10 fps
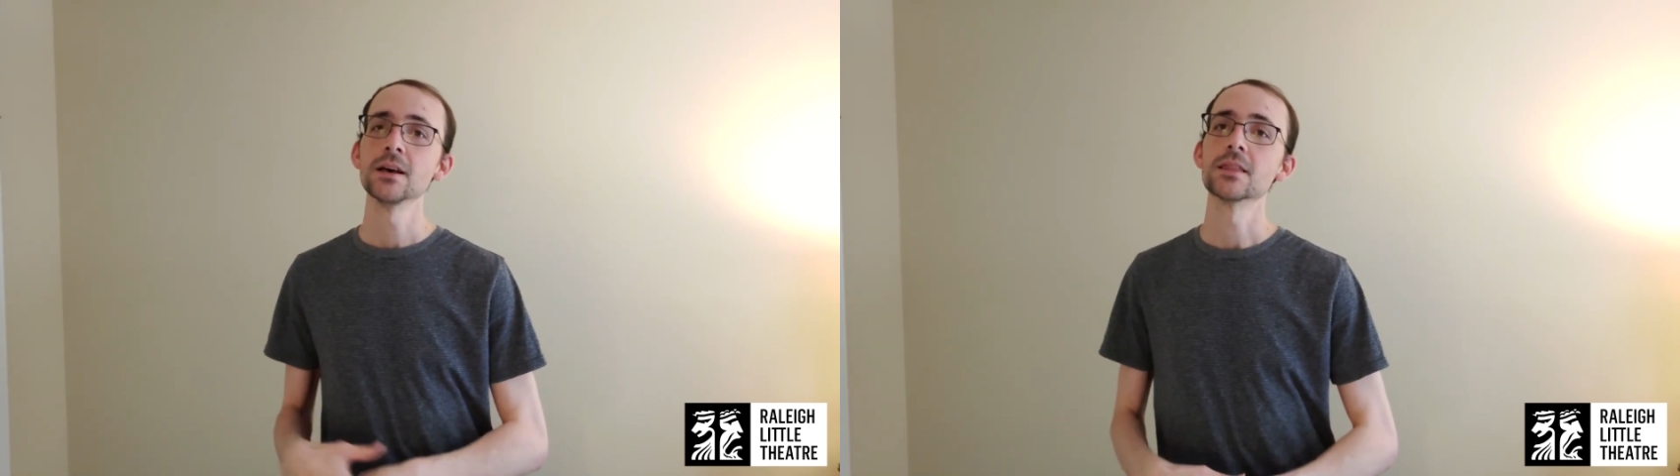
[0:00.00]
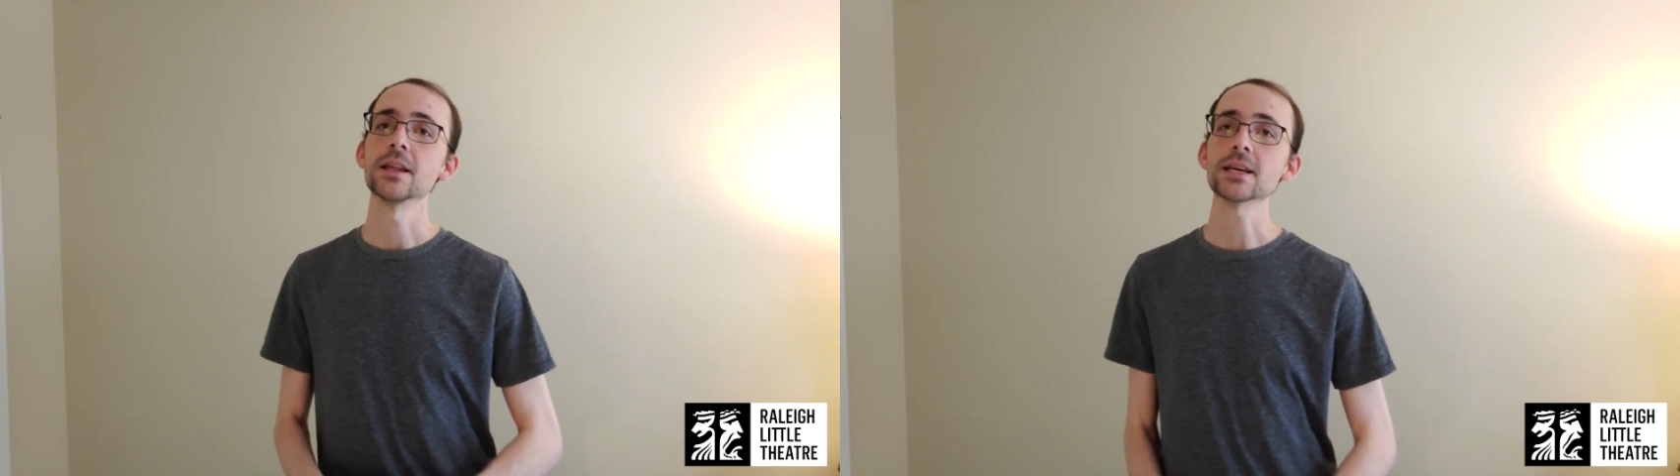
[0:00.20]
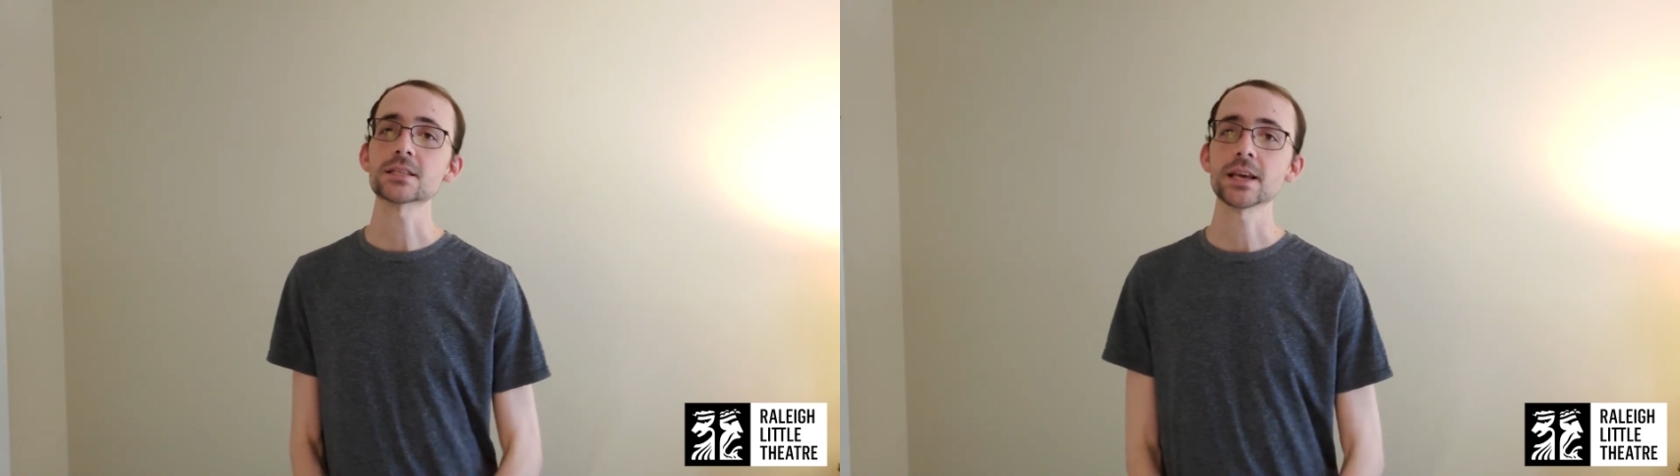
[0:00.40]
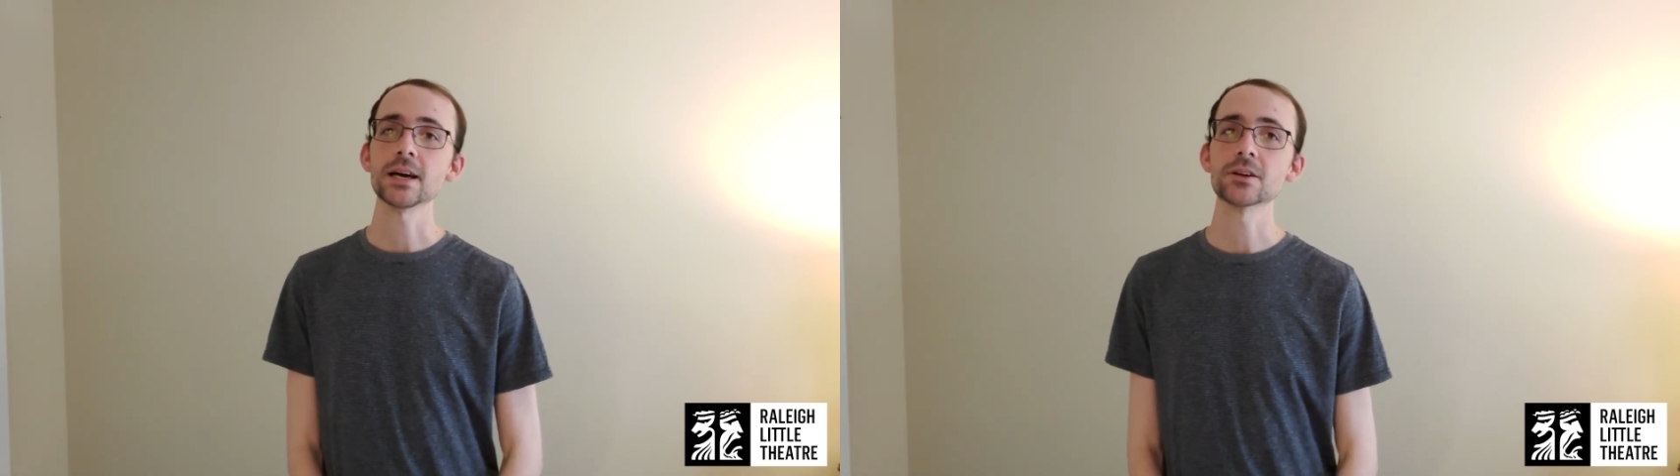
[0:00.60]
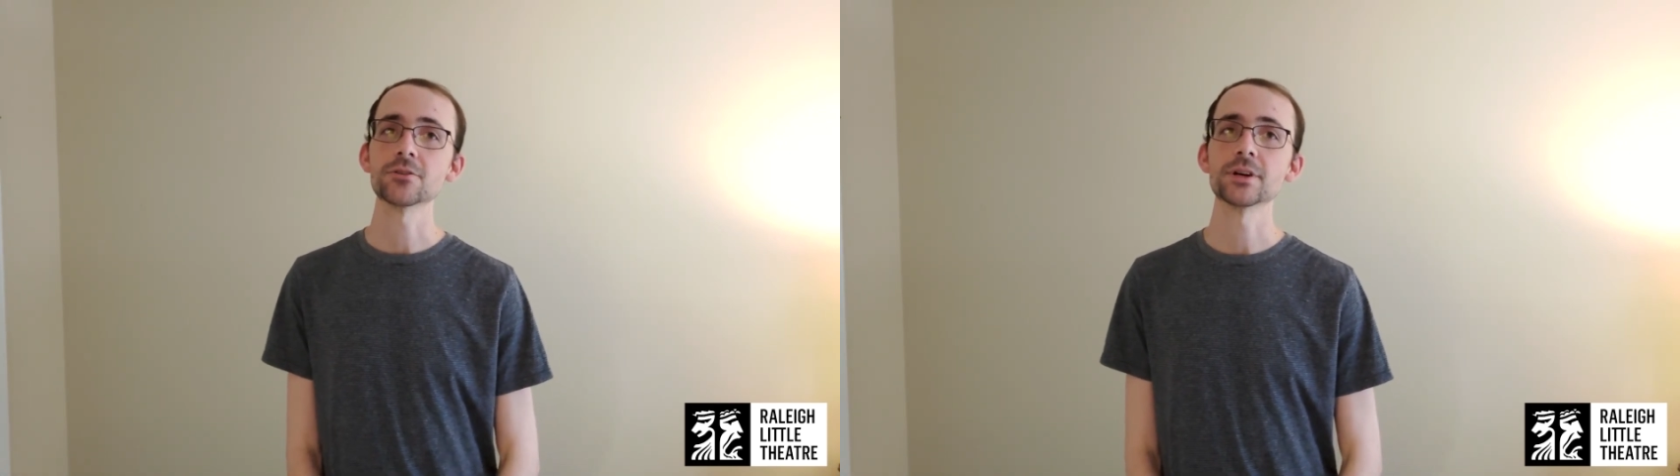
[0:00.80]
The next
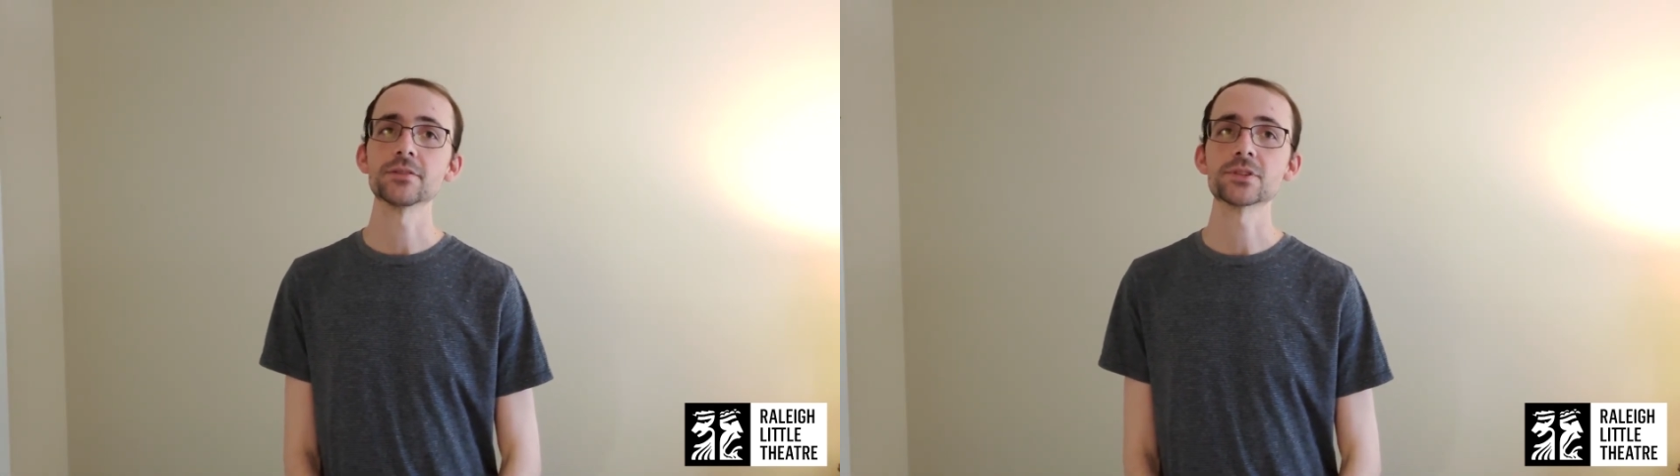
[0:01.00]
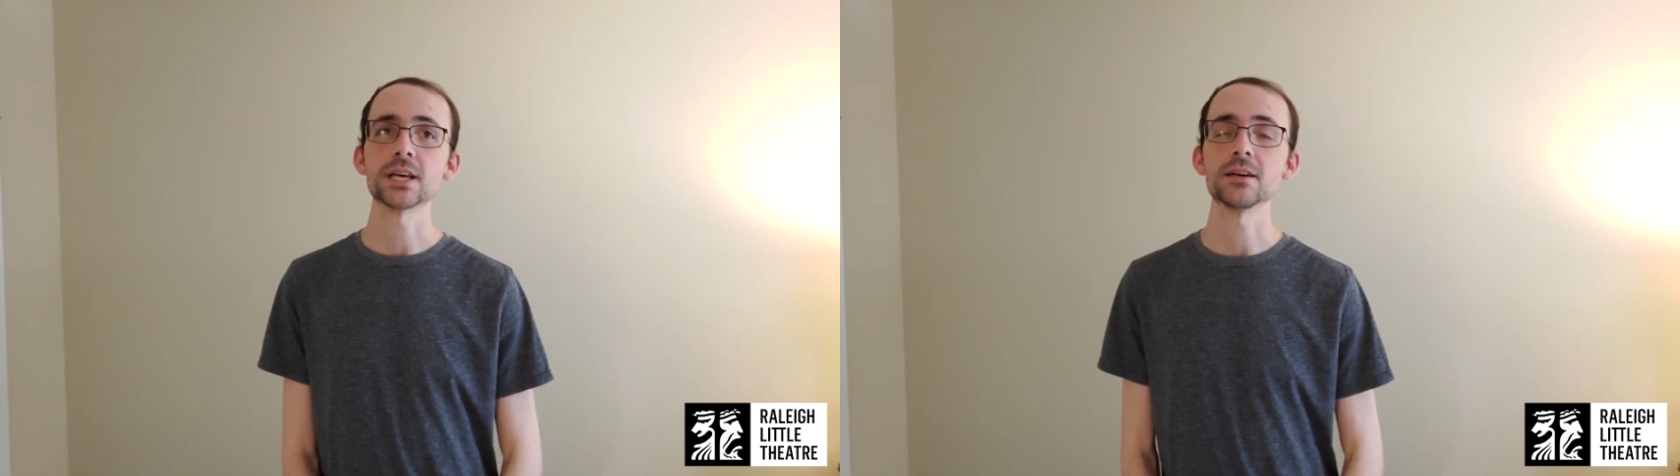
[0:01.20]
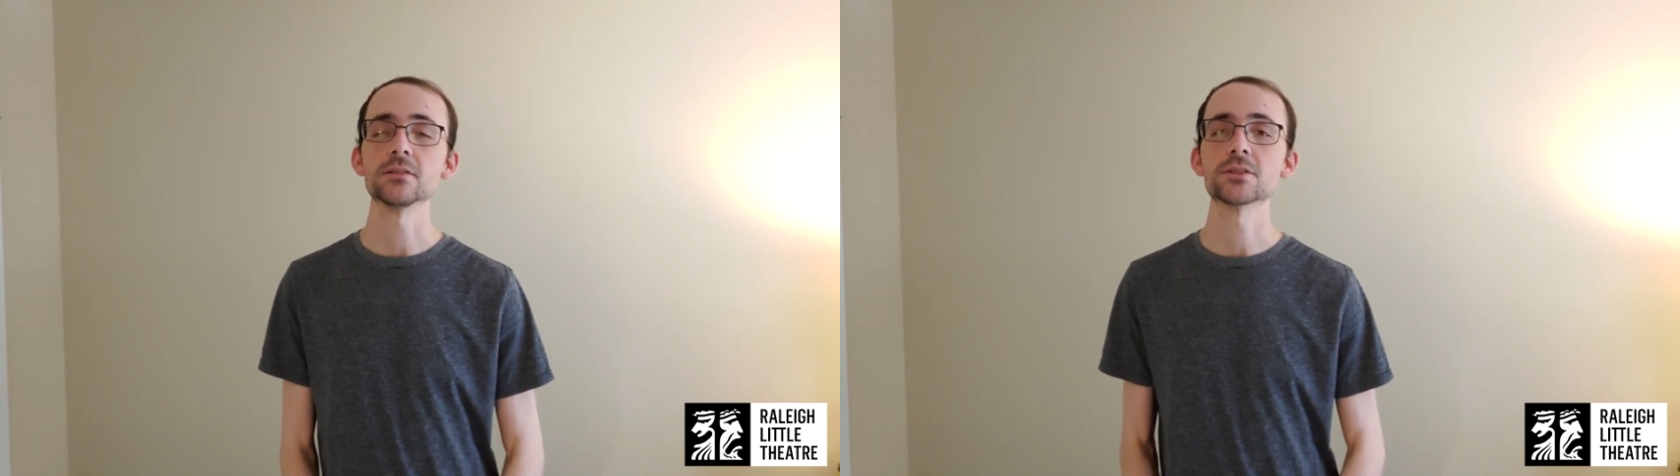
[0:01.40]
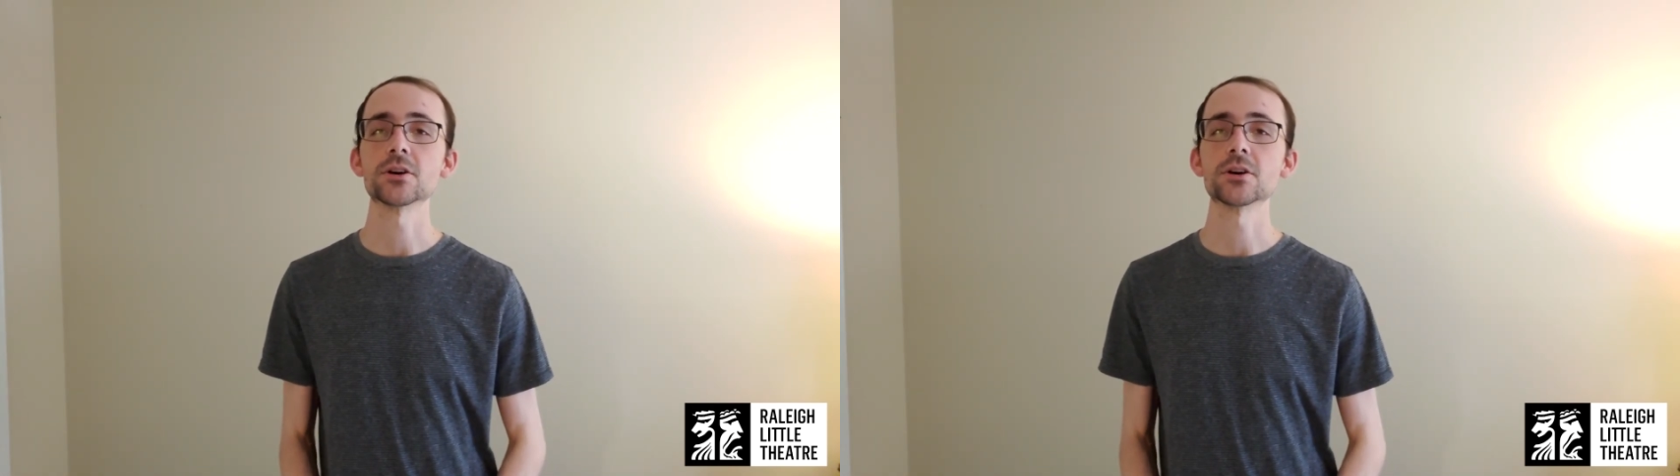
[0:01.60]
category of sounds